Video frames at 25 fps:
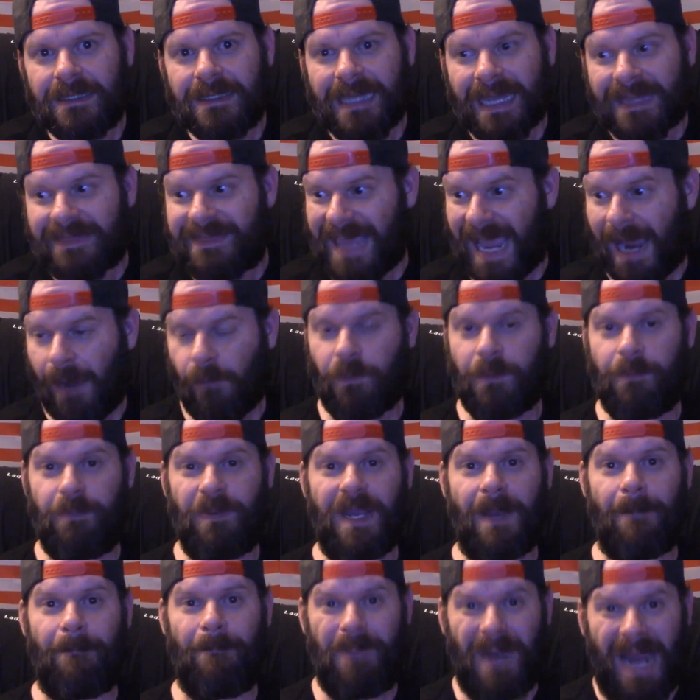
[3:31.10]
And that would be
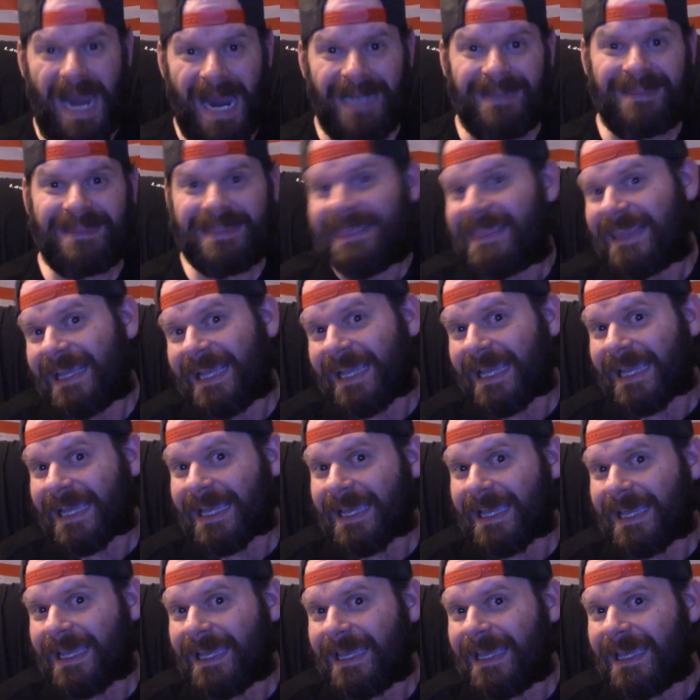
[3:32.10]
a bad
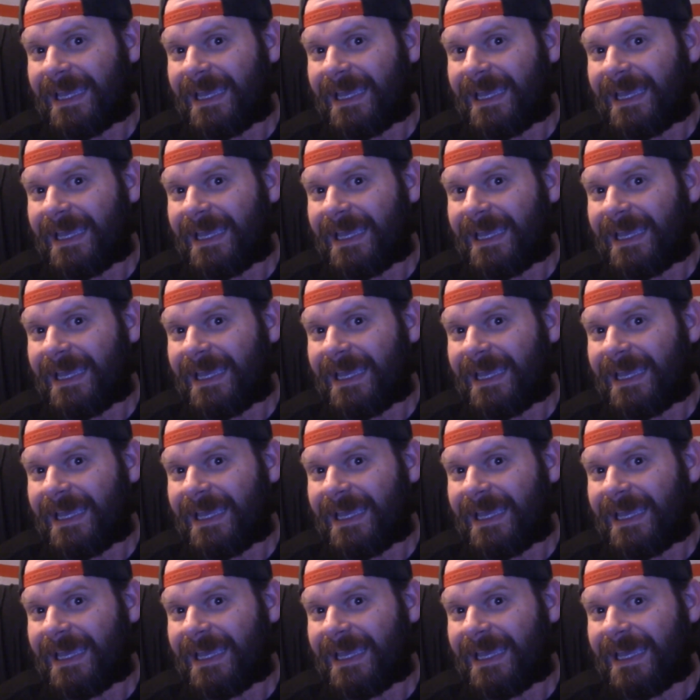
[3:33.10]
thing.